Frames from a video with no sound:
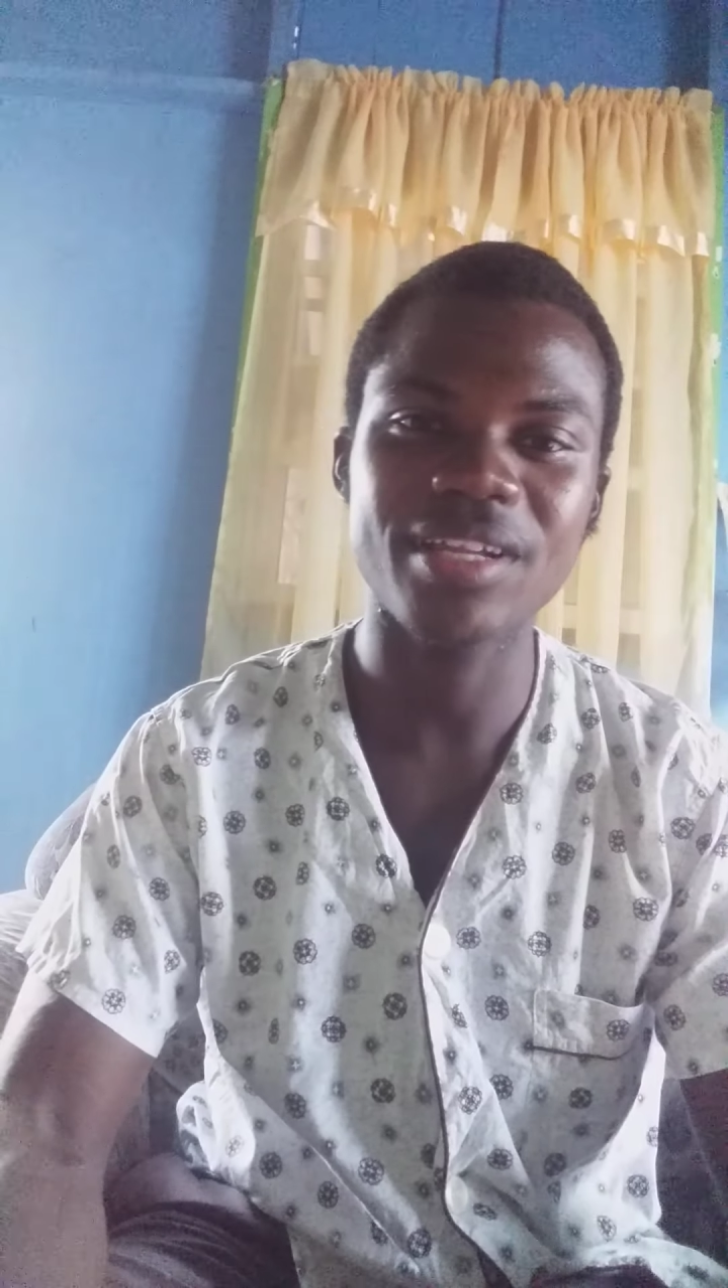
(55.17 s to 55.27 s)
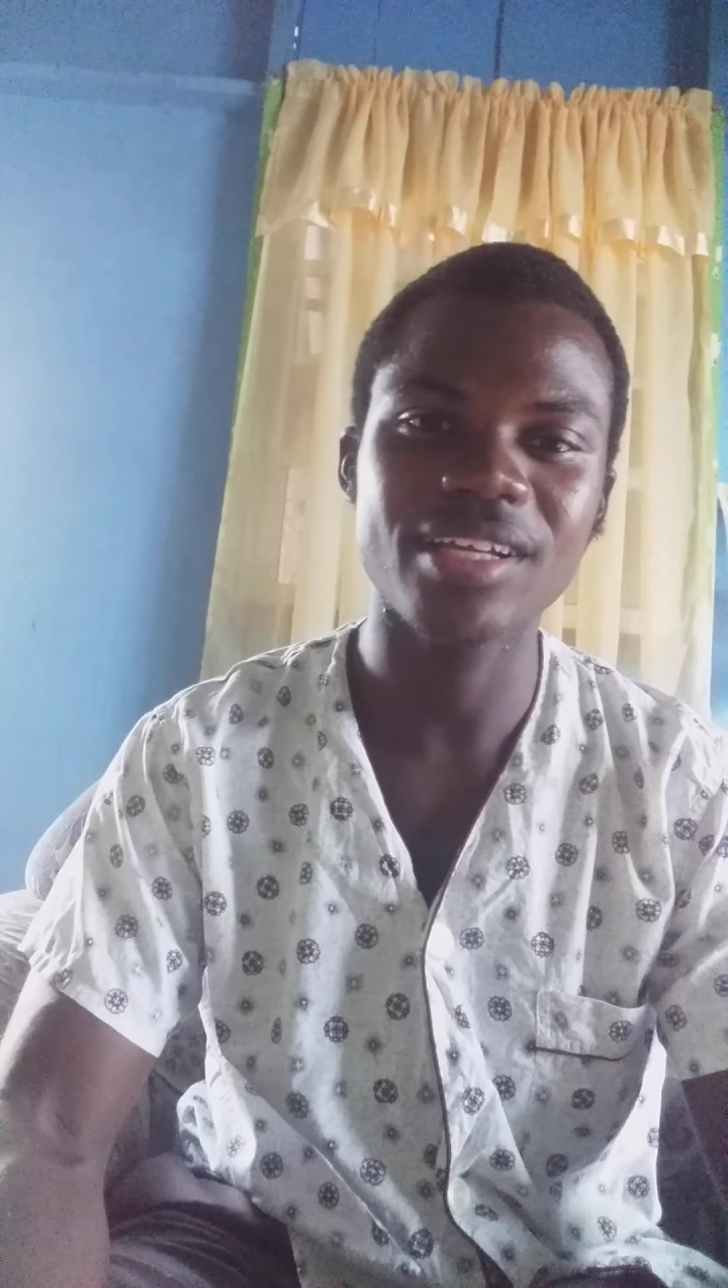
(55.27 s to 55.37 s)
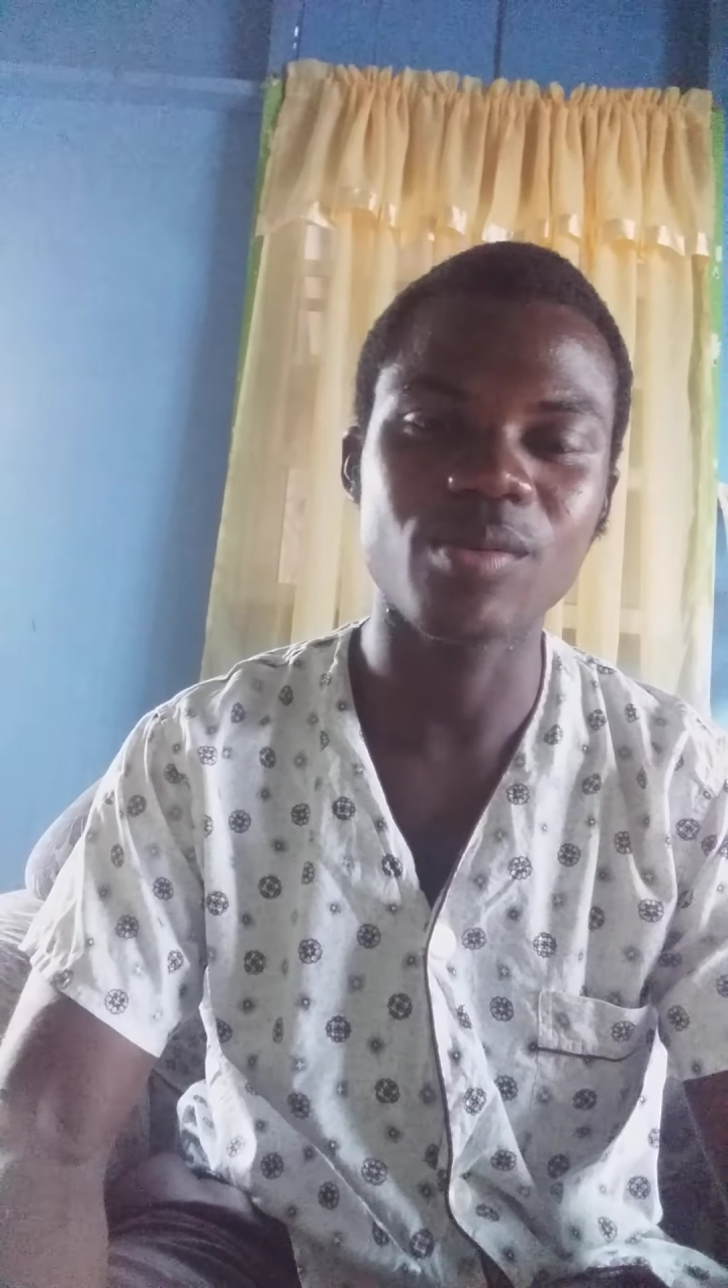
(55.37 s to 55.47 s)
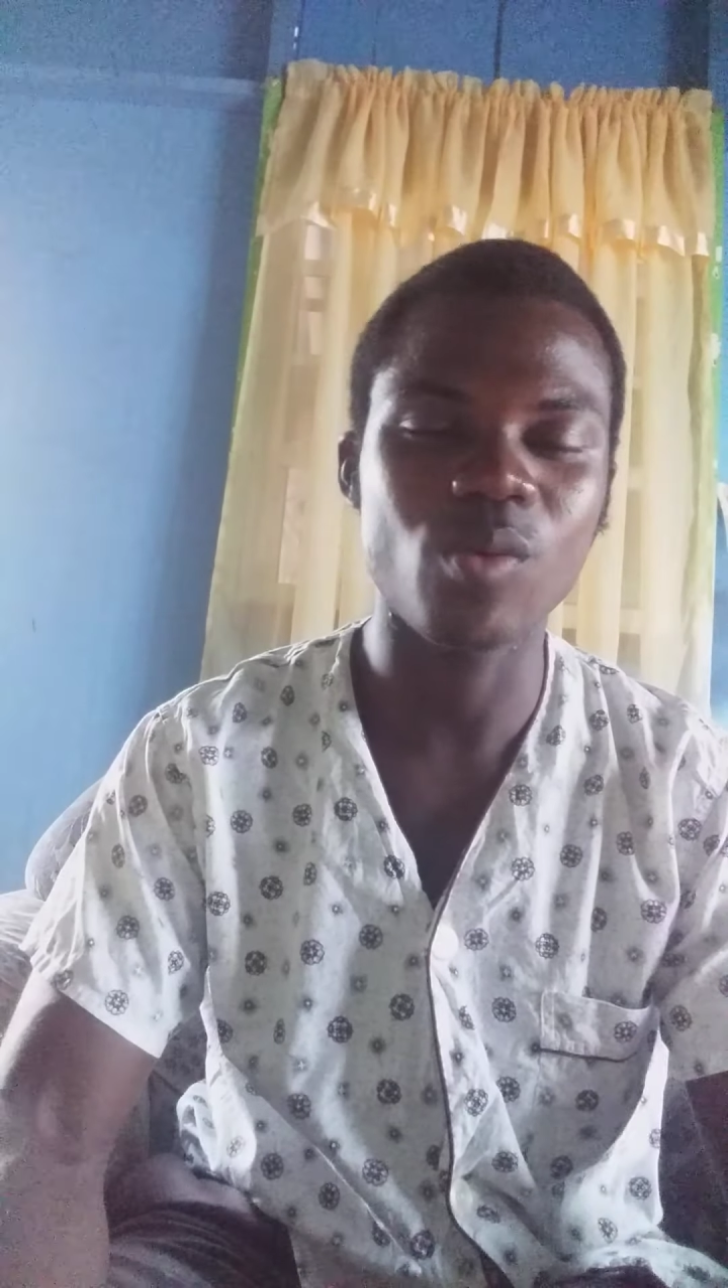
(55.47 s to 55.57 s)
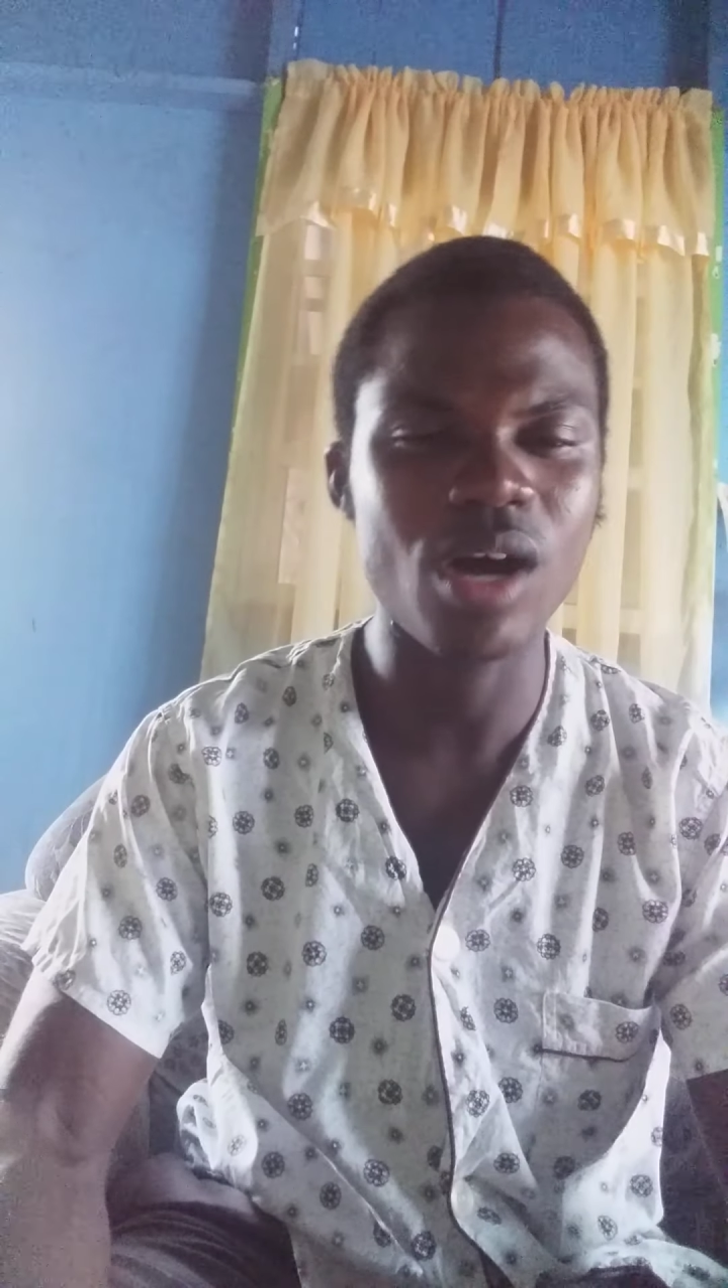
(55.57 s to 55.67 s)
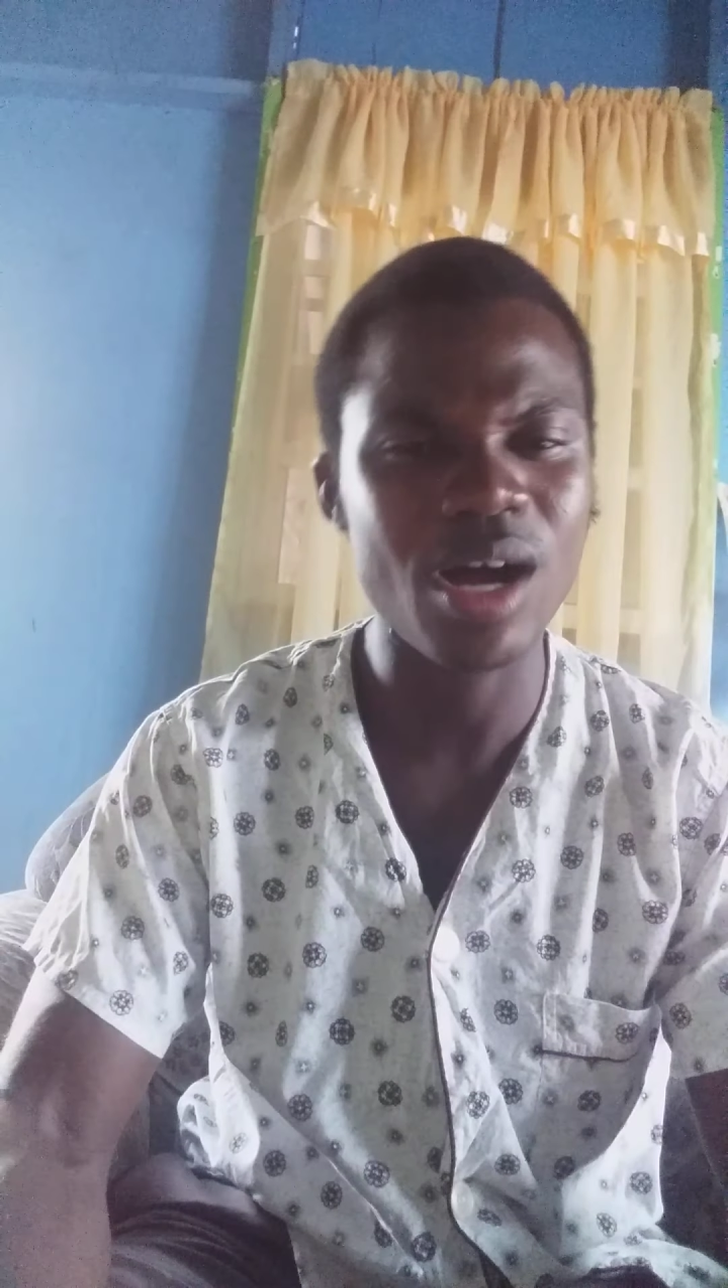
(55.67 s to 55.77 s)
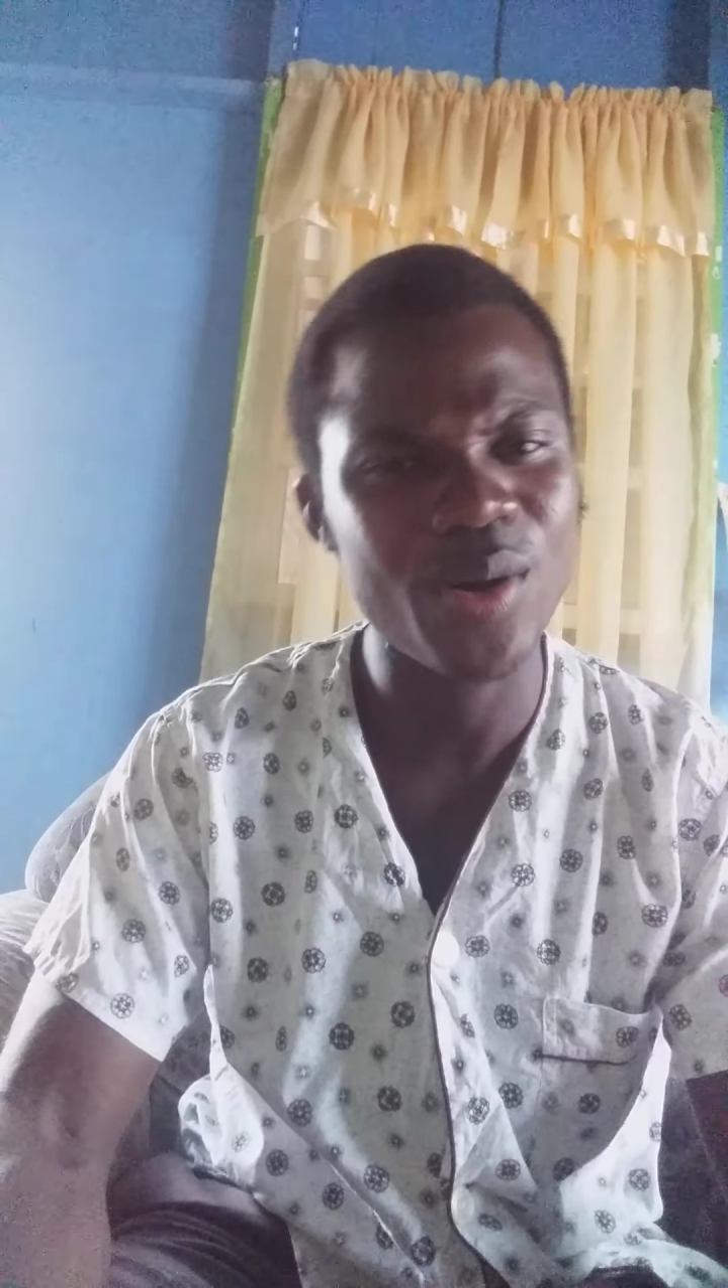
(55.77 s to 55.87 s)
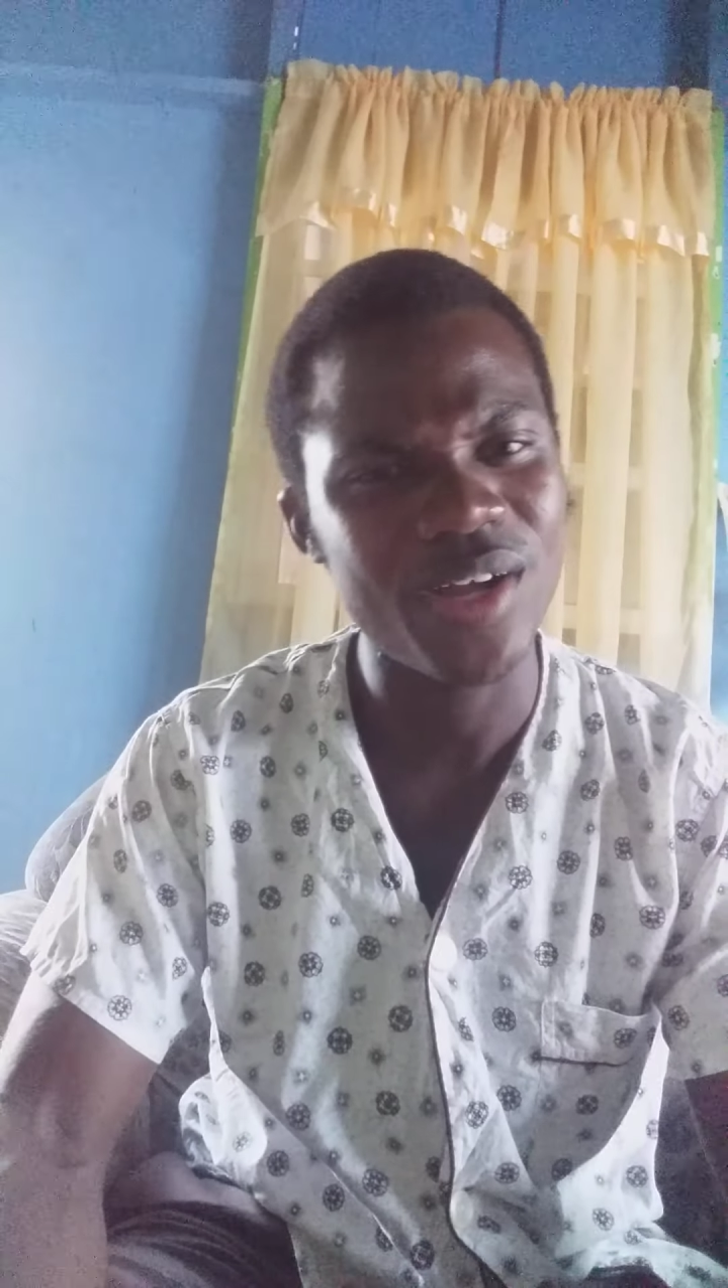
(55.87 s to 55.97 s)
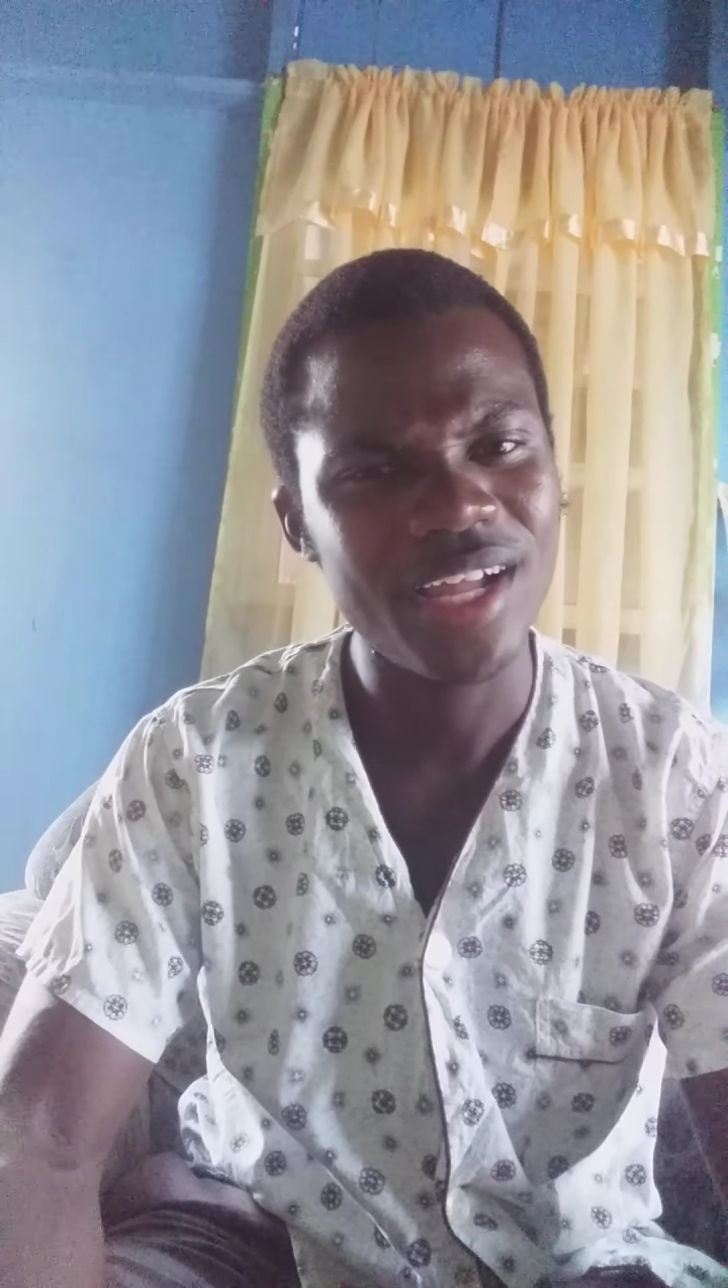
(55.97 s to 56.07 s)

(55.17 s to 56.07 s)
like, wow,